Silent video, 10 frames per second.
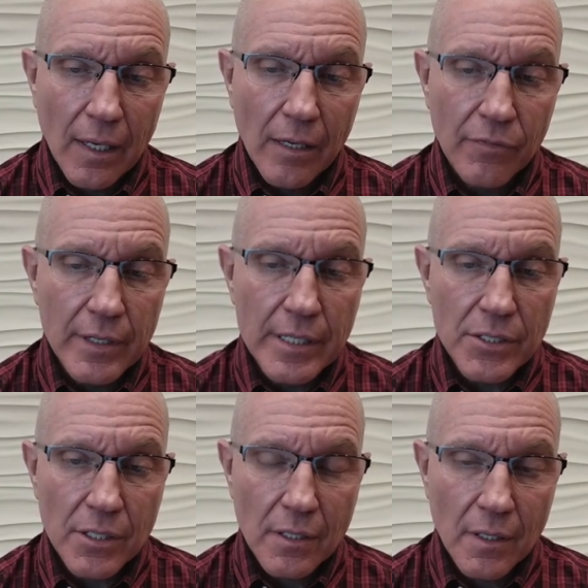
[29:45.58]
If
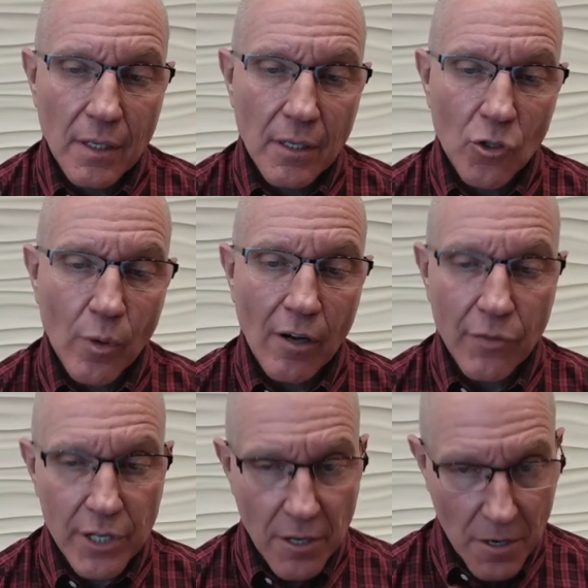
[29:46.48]
these 12
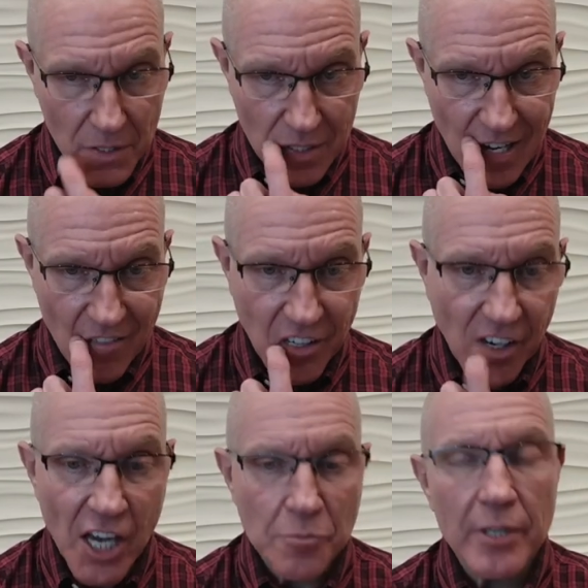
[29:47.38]
years have
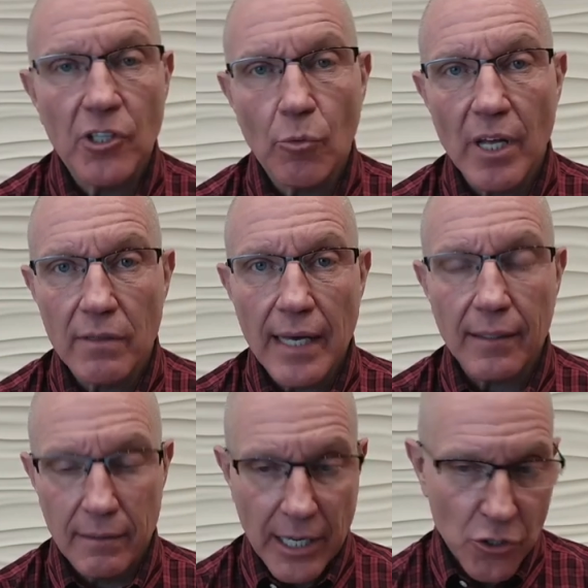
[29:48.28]
caused me to rethink
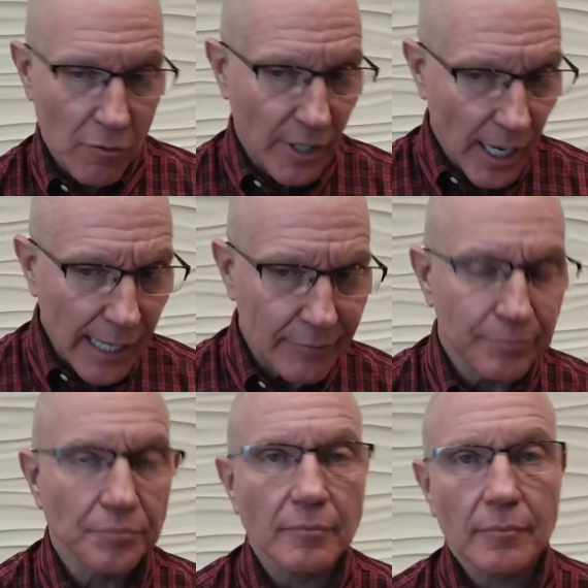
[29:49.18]
the nature of God,
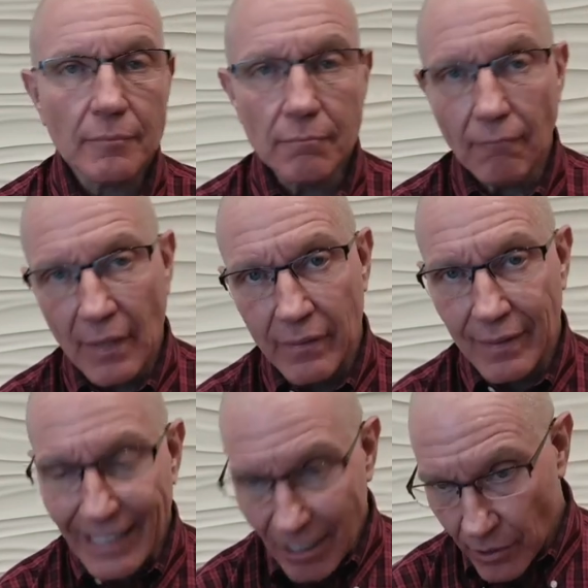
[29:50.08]
the
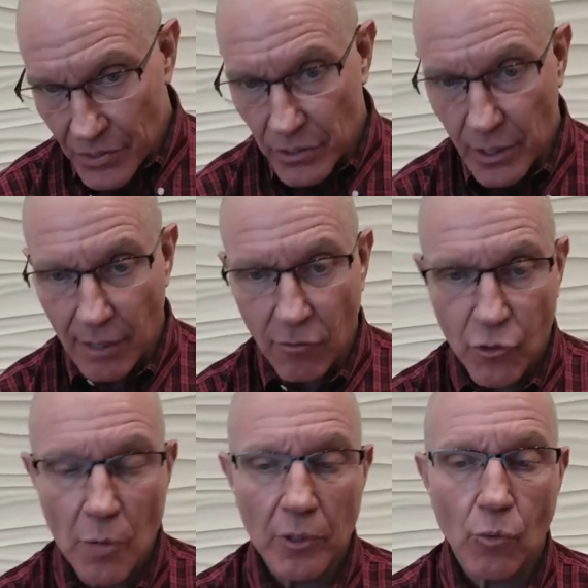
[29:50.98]
inherency of
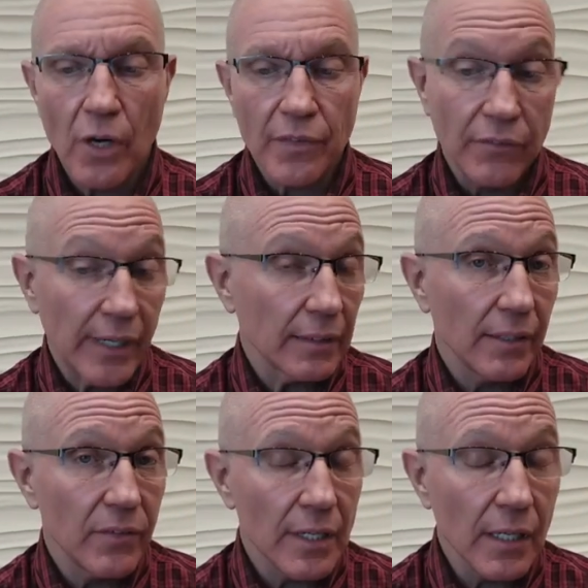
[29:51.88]
human worth and
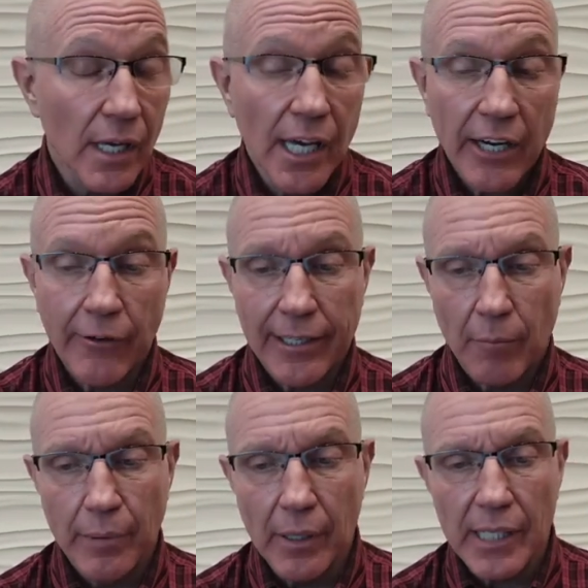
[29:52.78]
dignity,
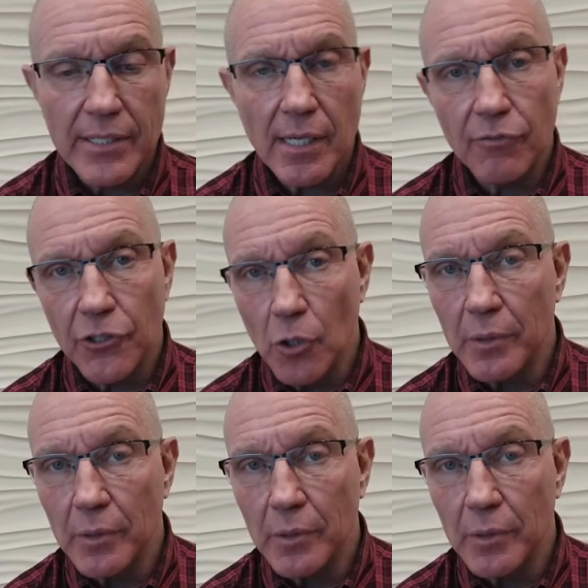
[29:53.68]
credibility of